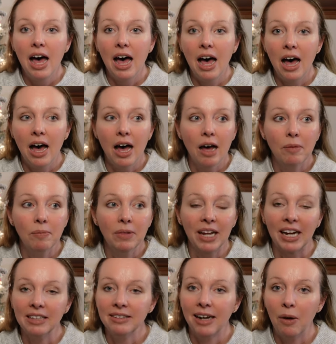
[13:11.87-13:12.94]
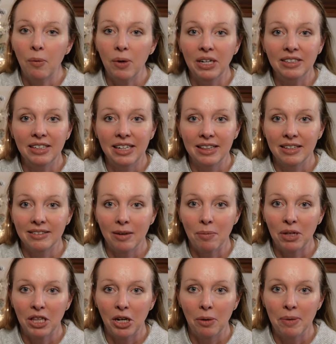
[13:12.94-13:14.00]
Like I said, I wanted to get this up
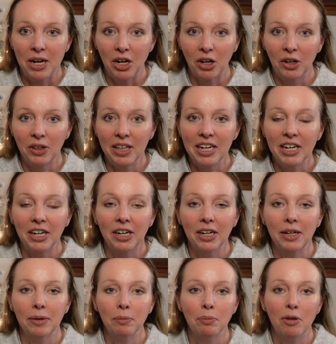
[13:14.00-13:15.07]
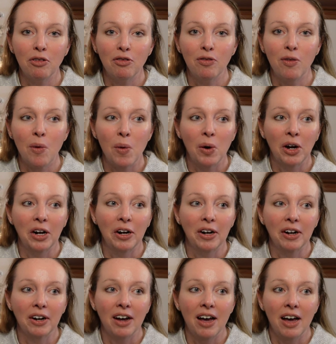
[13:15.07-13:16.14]
a little bit earlier
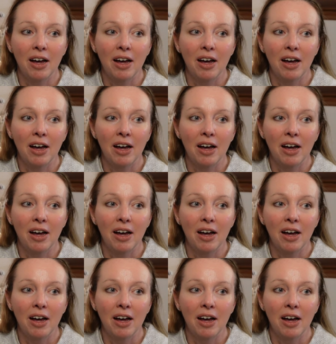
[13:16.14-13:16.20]
before,